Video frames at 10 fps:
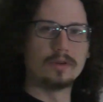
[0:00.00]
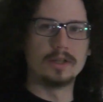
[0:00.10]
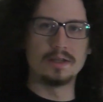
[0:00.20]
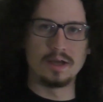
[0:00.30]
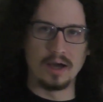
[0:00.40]

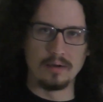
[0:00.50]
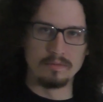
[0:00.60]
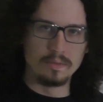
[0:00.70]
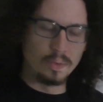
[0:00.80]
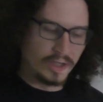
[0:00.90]
So this should
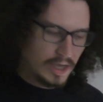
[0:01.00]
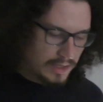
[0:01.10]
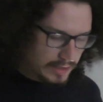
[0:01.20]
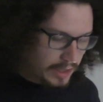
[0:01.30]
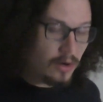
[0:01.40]
be
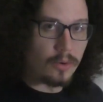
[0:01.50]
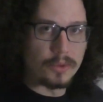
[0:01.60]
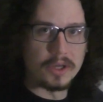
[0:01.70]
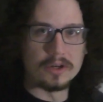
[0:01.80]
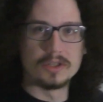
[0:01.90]
mu
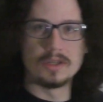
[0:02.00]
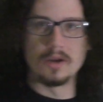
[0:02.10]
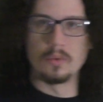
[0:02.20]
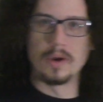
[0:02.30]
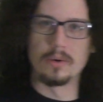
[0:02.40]
greater
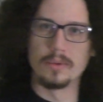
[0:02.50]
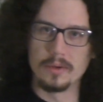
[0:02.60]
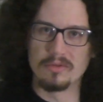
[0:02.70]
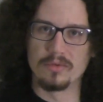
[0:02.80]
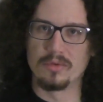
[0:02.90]
than or
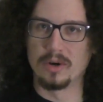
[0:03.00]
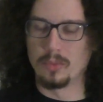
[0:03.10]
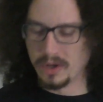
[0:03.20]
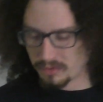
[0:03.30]
equal